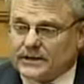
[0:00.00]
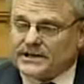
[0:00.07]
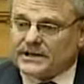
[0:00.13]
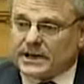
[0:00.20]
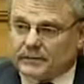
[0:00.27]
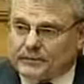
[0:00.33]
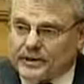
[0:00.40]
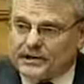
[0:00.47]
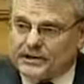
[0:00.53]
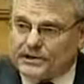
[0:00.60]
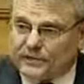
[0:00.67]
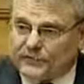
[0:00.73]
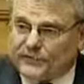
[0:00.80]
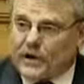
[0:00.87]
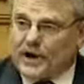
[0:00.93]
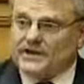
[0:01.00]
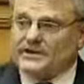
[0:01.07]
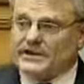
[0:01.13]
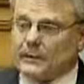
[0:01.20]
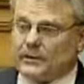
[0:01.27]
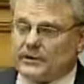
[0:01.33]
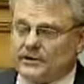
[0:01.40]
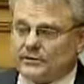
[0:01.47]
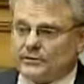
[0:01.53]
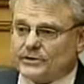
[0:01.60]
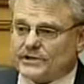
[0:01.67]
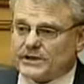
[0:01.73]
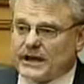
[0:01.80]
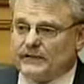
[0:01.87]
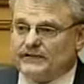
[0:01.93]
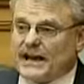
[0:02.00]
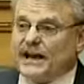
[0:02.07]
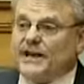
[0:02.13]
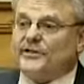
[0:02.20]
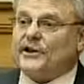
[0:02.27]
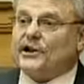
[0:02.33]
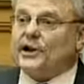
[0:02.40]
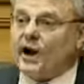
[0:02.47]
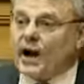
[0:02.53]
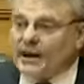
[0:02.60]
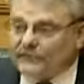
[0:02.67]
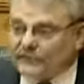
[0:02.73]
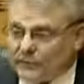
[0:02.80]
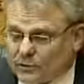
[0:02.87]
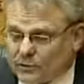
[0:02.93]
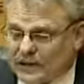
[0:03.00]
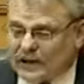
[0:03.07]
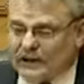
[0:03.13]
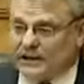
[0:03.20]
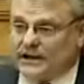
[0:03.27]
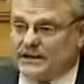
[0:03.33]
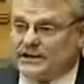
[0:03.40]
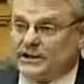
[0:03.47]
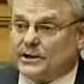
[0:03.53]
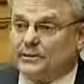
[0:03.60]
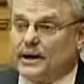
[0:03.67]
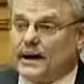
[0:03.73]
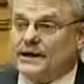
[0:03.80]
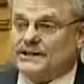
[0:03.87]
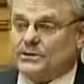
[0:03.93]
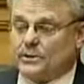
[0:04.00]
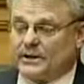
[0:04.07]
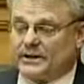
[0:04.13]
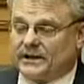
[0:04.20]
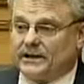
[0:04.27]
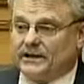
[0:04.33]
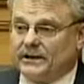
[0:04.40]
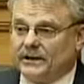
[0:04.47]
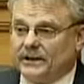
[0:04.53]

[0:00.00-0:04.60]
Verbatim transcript: Mr Hipkins, you find someone who's received anything like 14 years in the past 20.